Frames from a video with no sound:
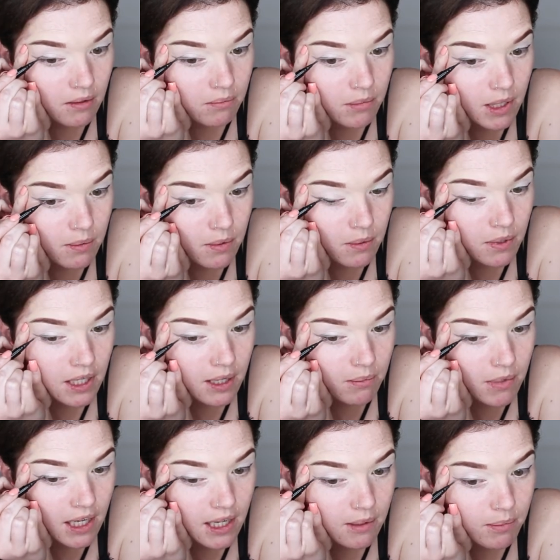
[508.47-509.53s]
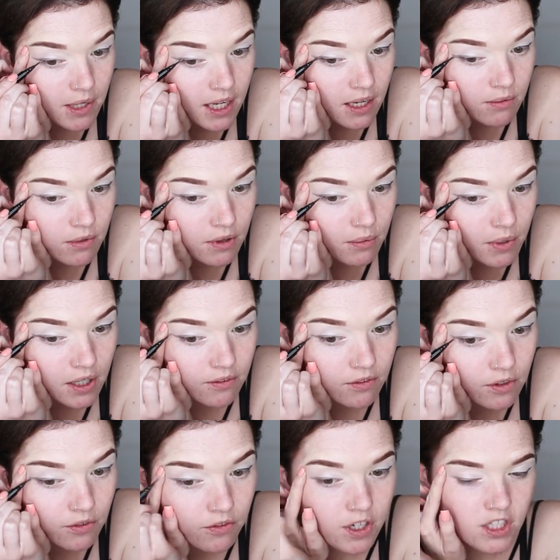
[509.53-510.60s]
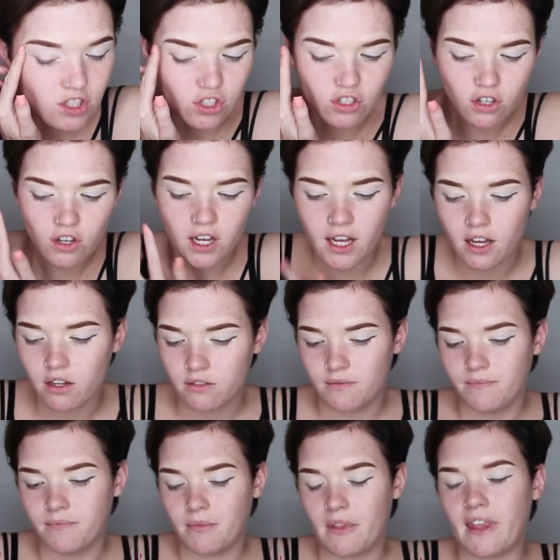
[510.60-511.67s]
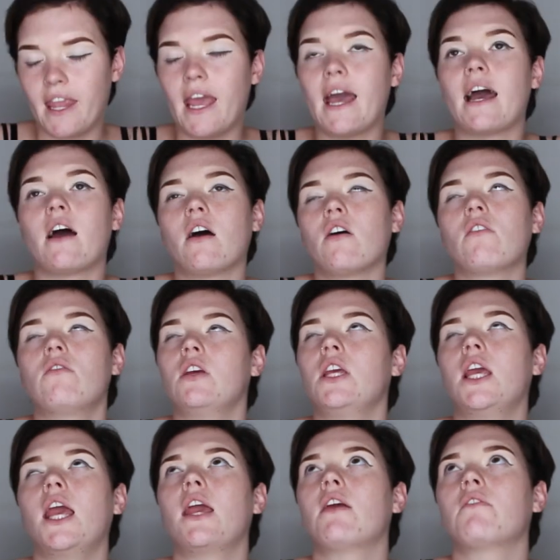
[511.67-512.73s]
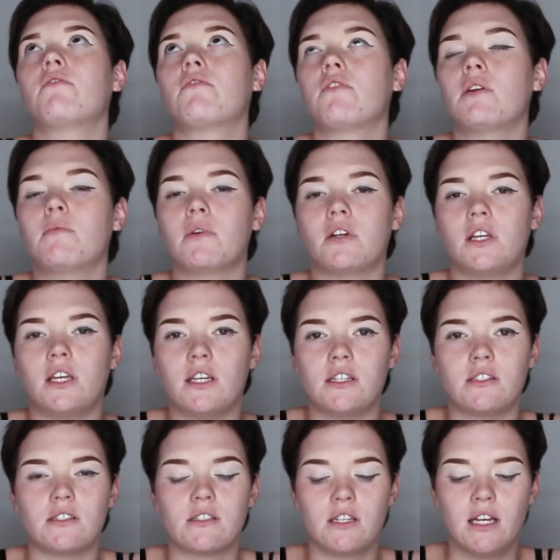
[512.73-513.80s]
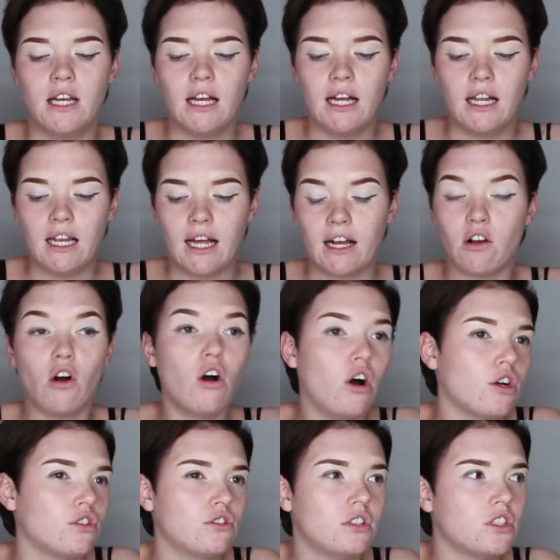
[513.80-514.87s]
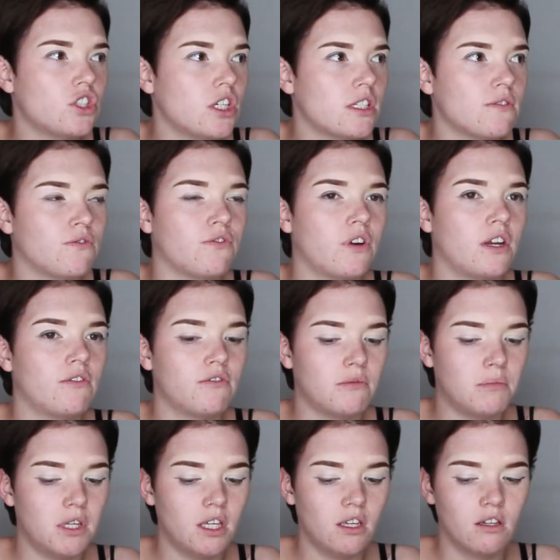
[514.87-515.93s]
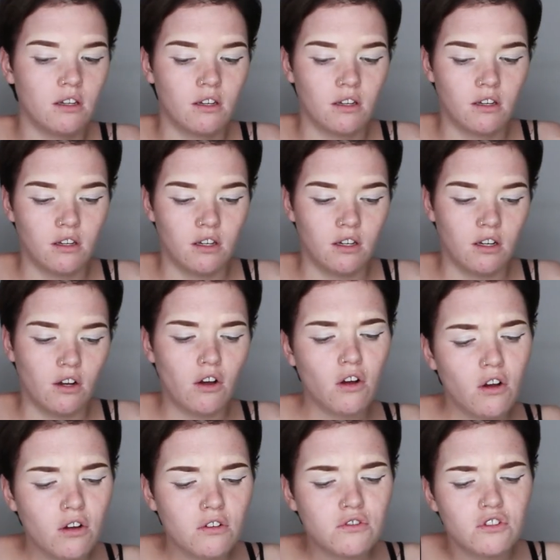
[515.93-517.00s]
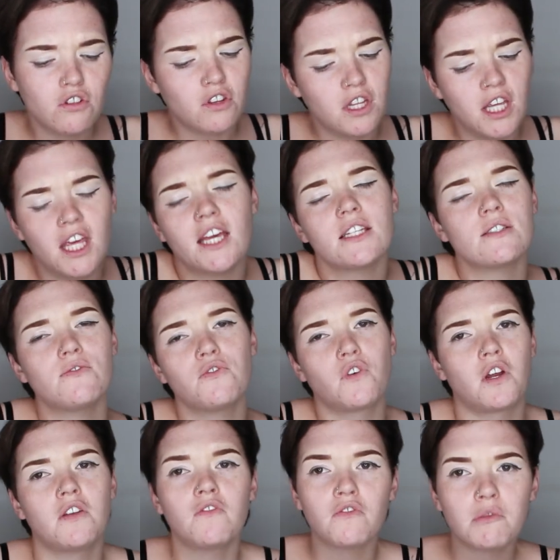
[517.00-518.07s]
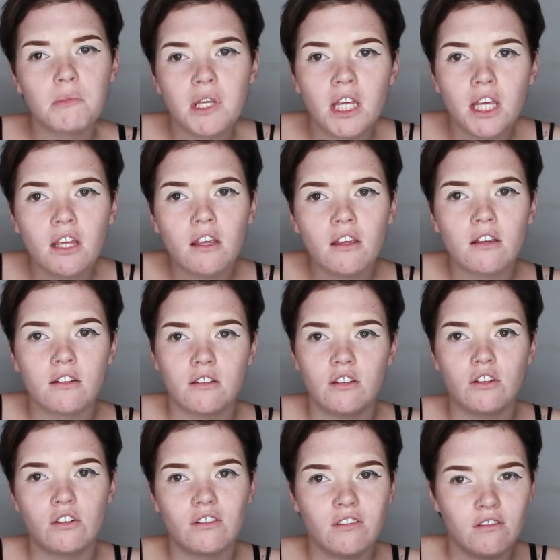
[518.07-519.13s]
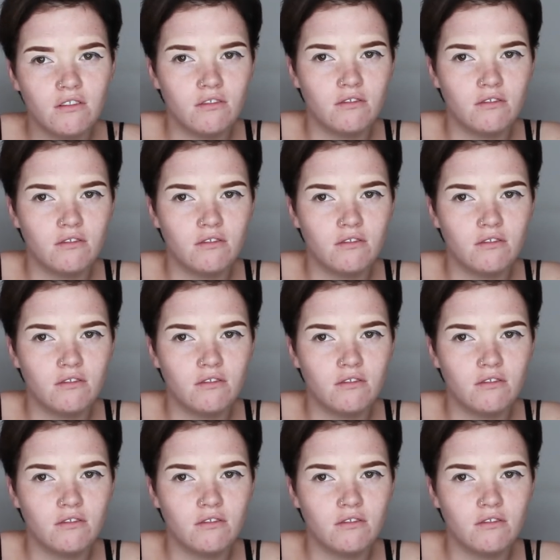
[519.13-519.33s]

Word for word: Maybe we can make a plan with one of her friends. You know how... how everybody is like, oh, do you think she has a friend for me? Oh, do you think he has a friend for me? You know?